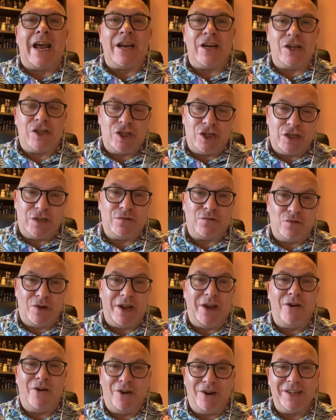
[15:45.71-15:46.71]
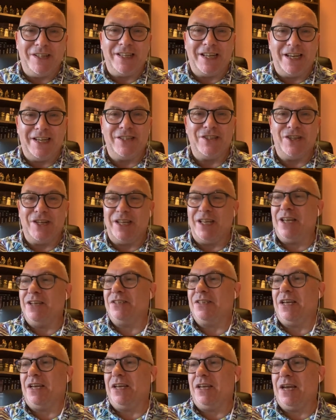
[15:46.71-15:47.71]
anxious-free holiday
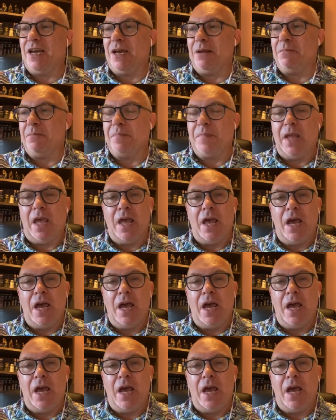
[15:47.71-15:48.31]
as they can.